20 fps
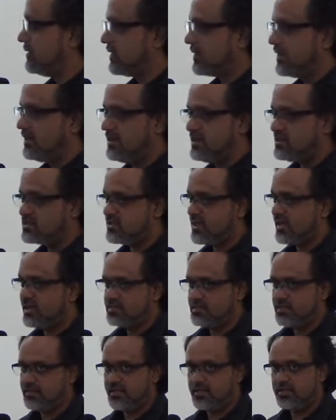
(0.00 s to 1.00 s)
The
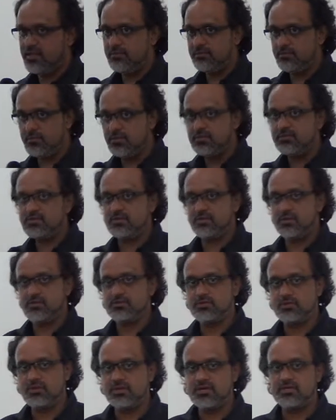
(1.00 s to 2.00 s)
conditionality that they put
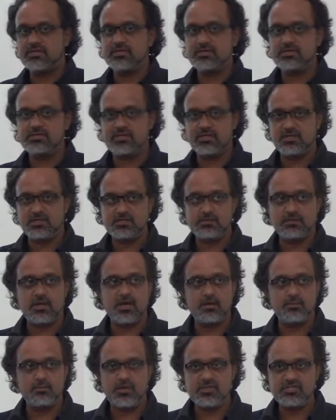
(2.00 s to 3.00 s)
to the countries
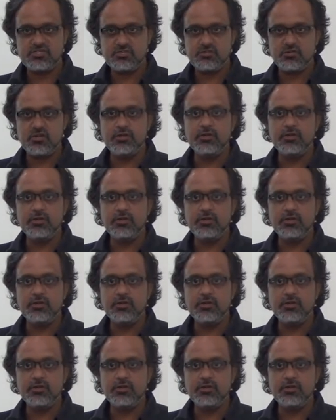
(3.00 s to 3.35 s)
are much